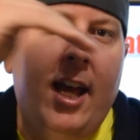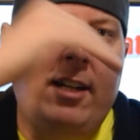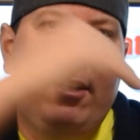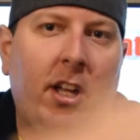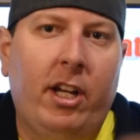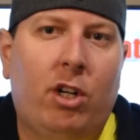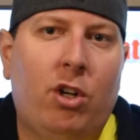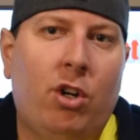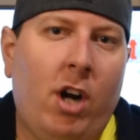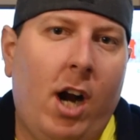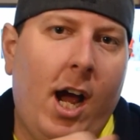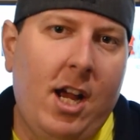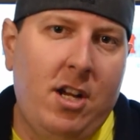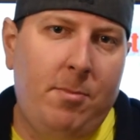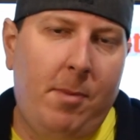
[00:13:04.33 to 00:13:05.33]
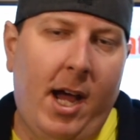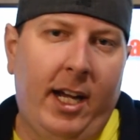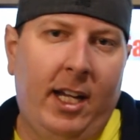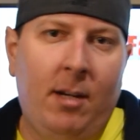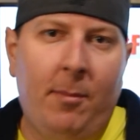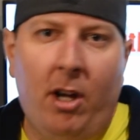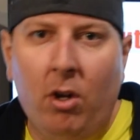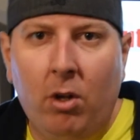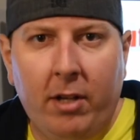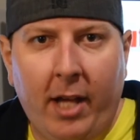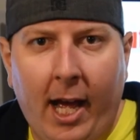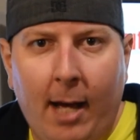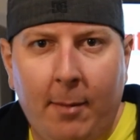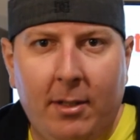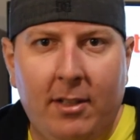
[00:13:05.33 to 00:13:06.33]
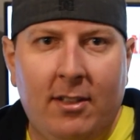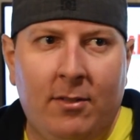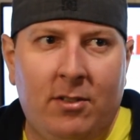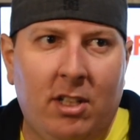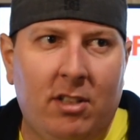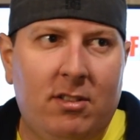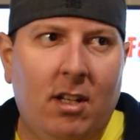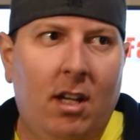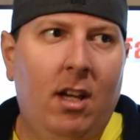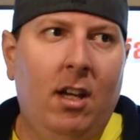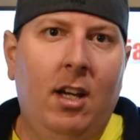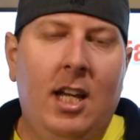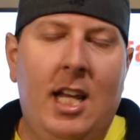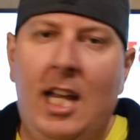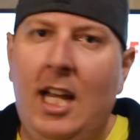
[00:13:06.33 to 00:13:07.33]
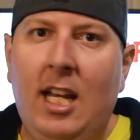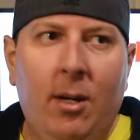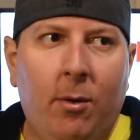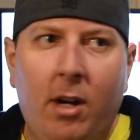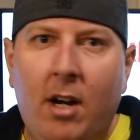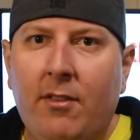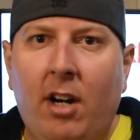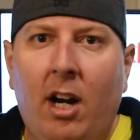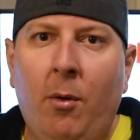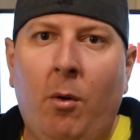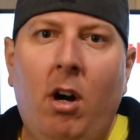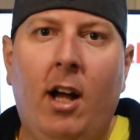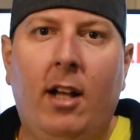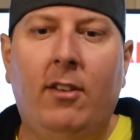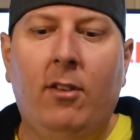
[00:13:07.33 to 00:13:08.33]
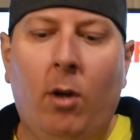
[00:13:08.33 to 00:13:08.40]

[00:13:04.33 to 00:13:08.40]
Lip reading: until I crash back into my old habits of just eating whatever I want.